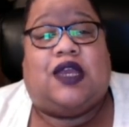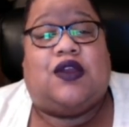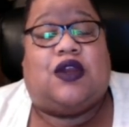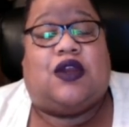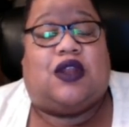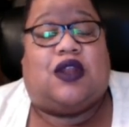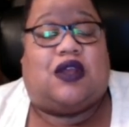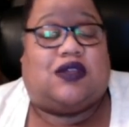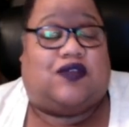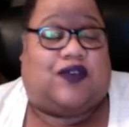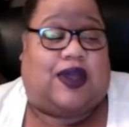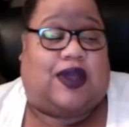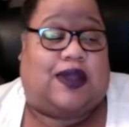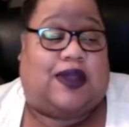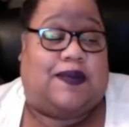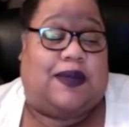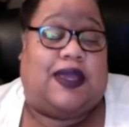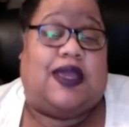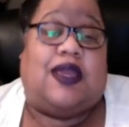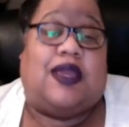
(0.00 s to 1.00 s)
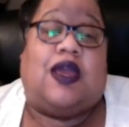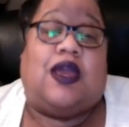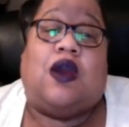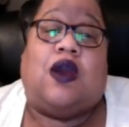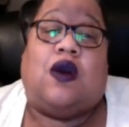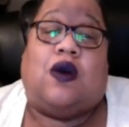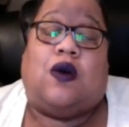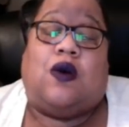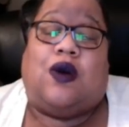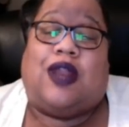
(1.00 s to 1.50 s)
You can also follow me
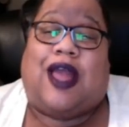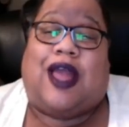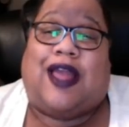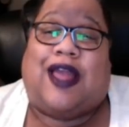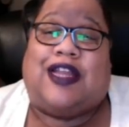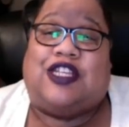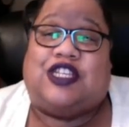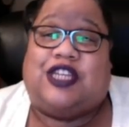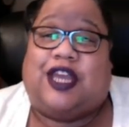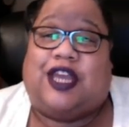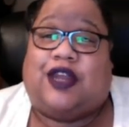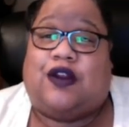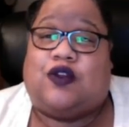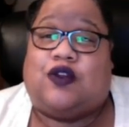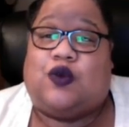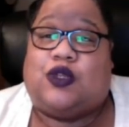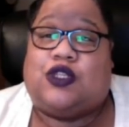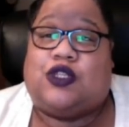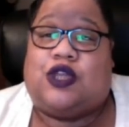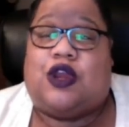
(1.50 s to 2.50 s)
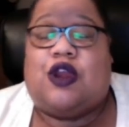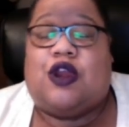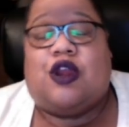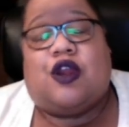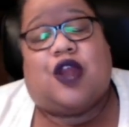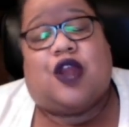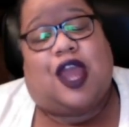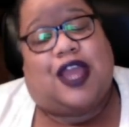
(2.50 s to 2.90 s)
on IG and on Twitter